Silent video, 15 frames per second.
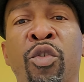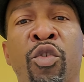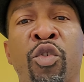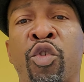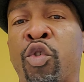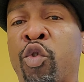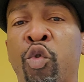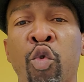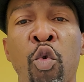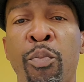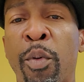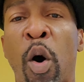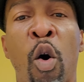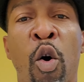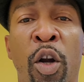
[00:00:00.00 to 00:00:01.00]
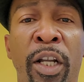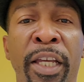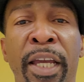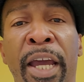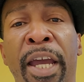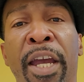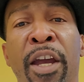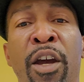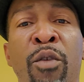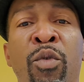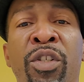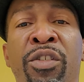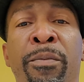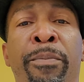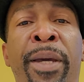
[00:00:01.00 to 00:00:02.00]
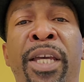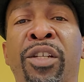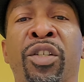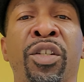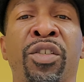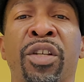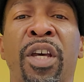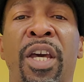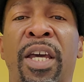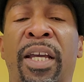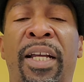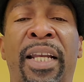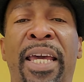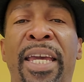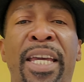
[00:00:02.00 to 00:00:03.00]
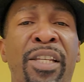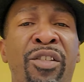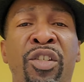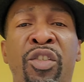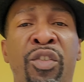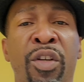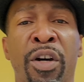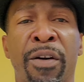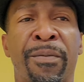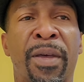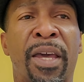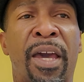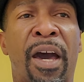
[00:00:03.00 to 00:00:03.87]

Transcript: super oily hair with sebaceous glands and stuff,